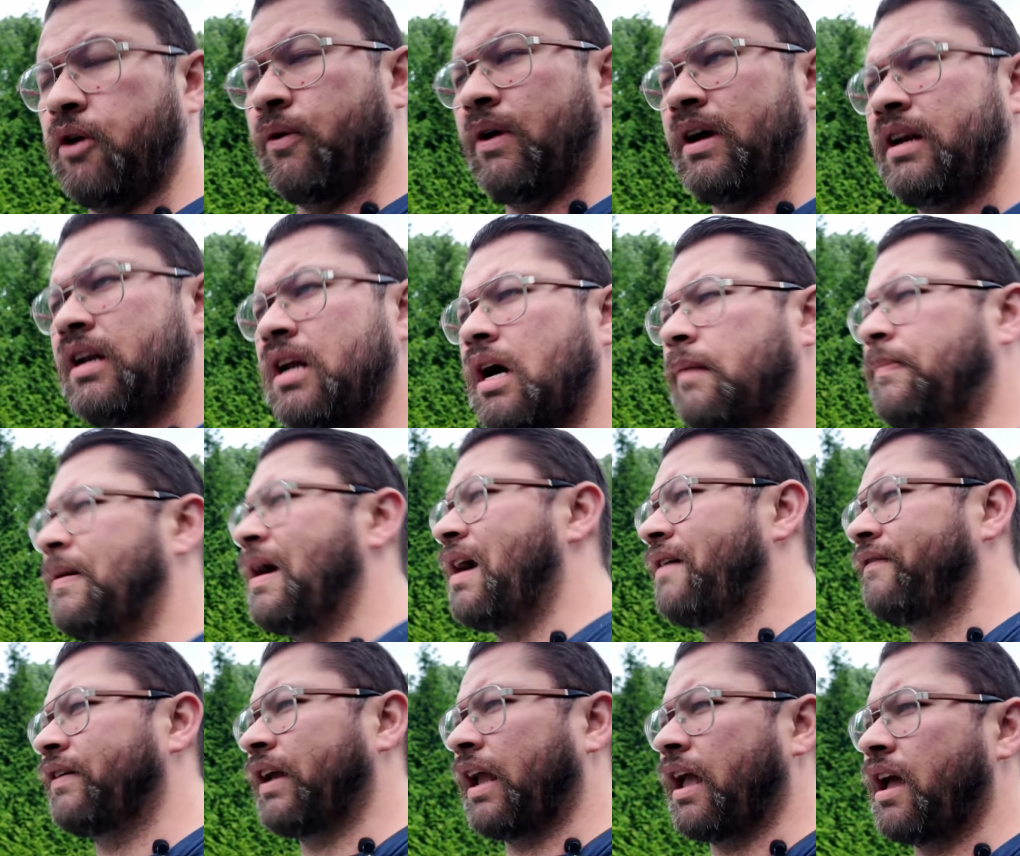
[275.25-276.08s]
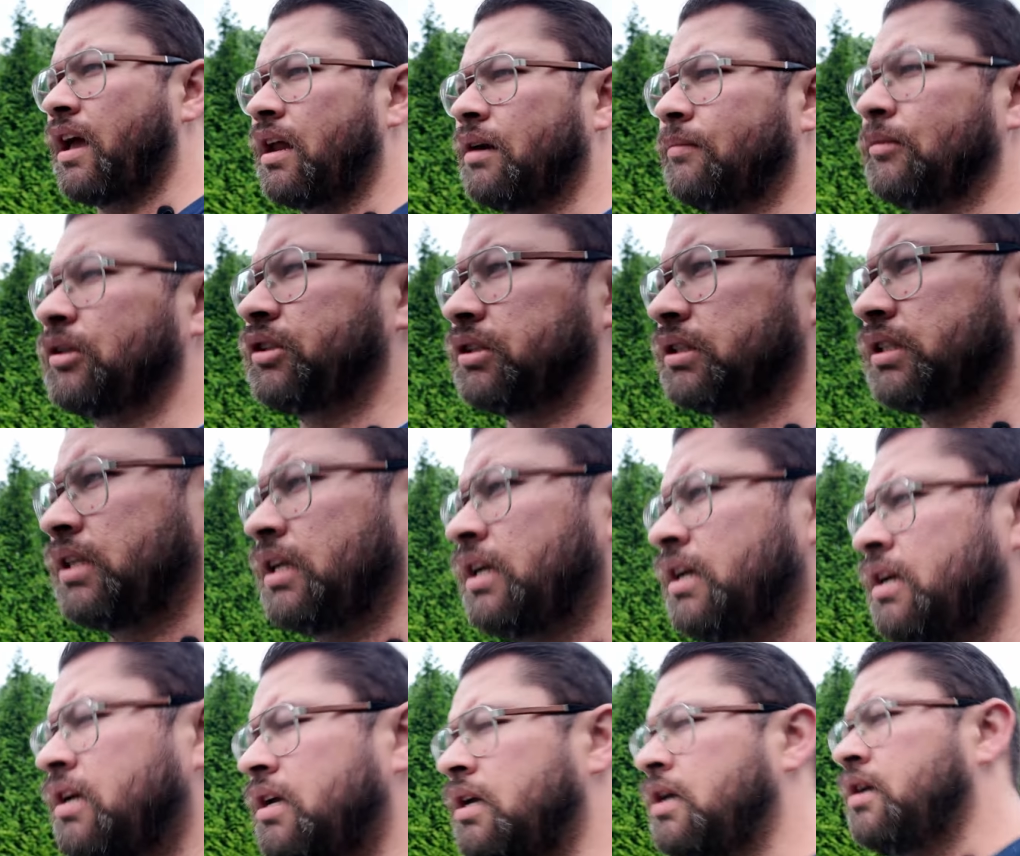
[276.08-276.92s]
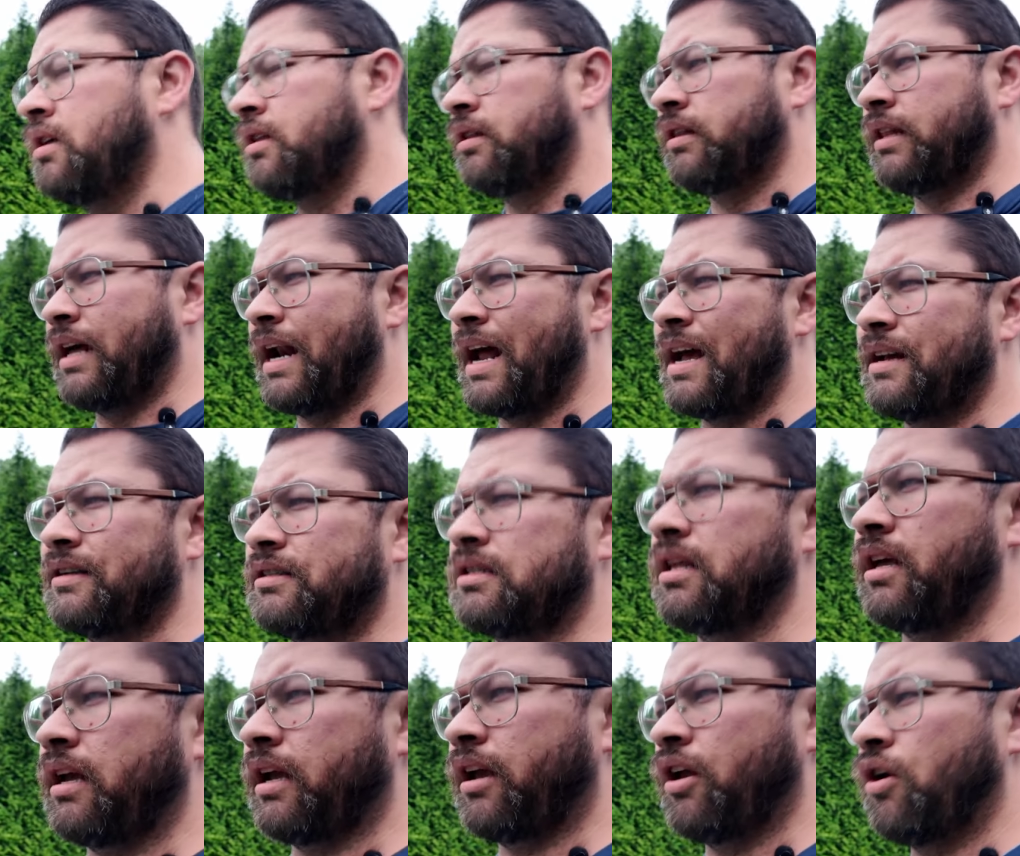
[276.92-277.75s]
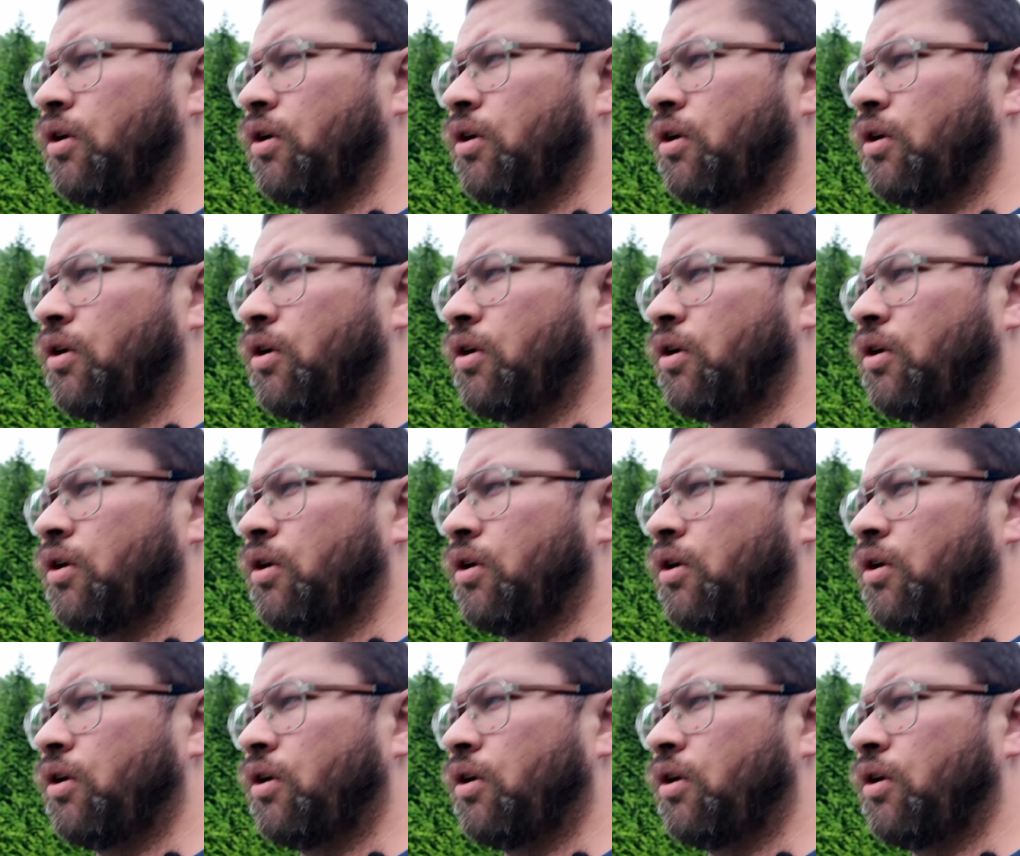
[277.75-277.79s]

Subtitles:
you end up having animals that as they